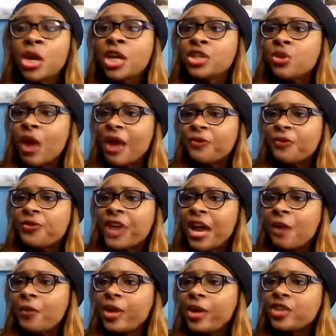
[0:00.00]
So I
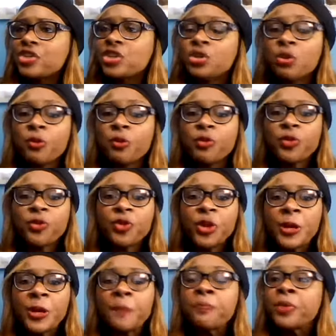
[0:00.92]
found ways to do it for
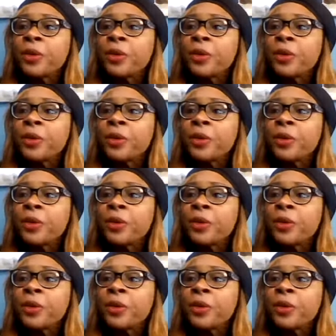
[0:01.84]
free,